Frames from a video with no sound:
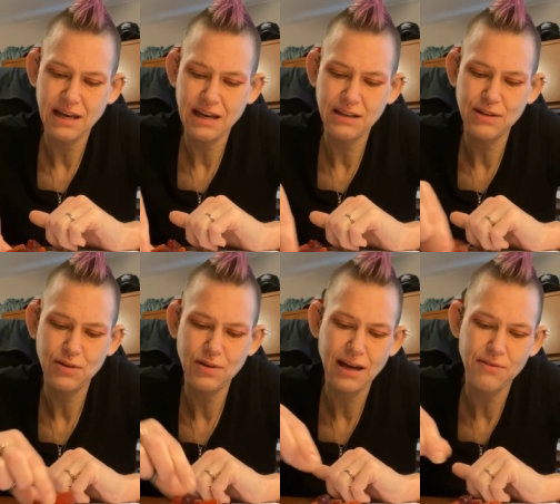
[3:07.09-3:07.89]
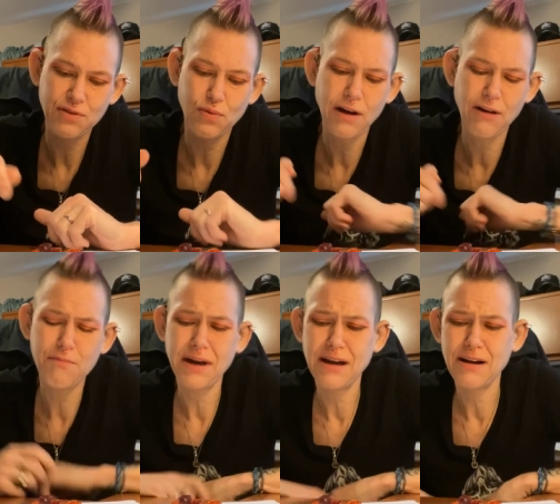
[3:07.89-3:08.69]
I do have
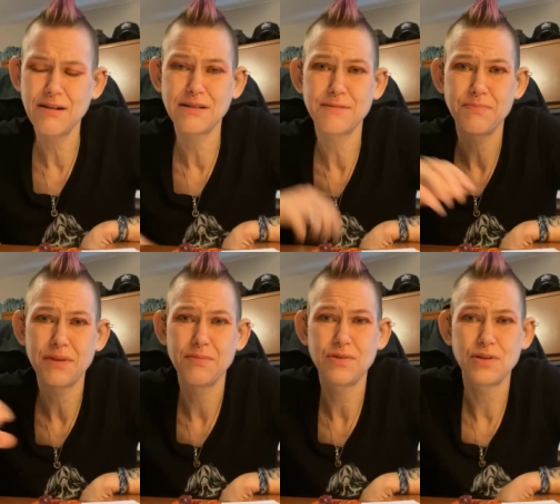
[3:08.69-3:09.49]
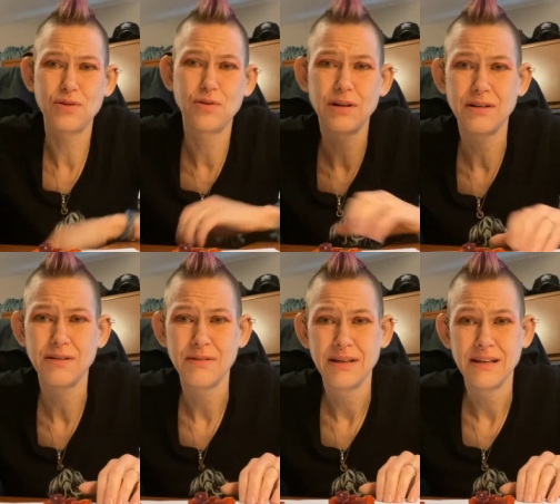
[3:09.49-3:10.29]
12 bears. Two
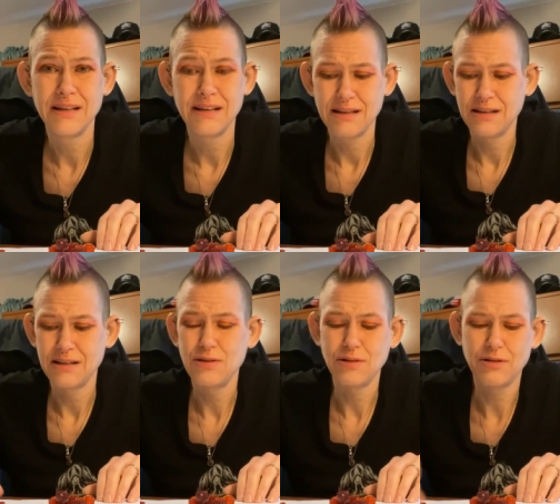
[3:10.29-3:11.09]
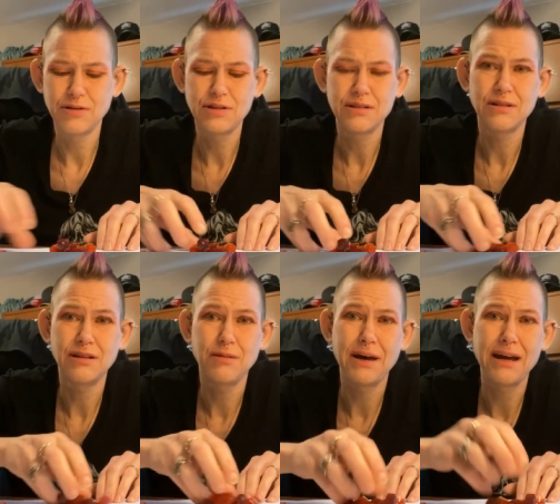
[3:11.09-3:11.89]
little, two little,
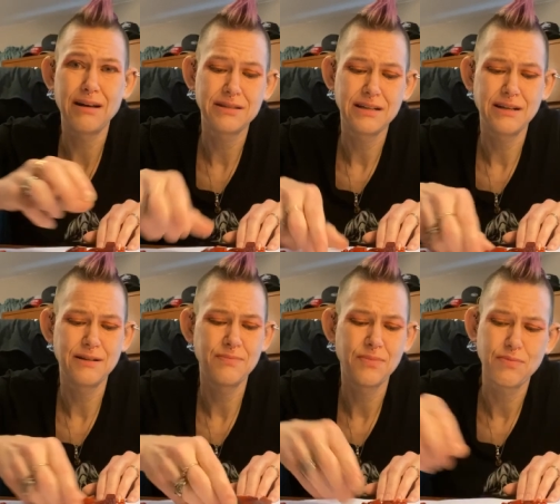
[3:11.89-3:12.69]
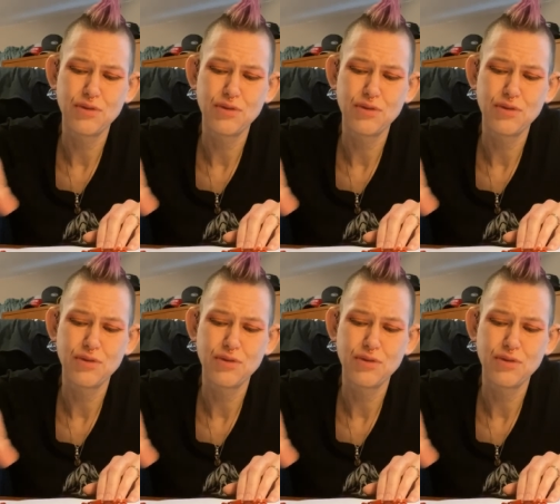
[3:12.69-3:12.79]
little piles here.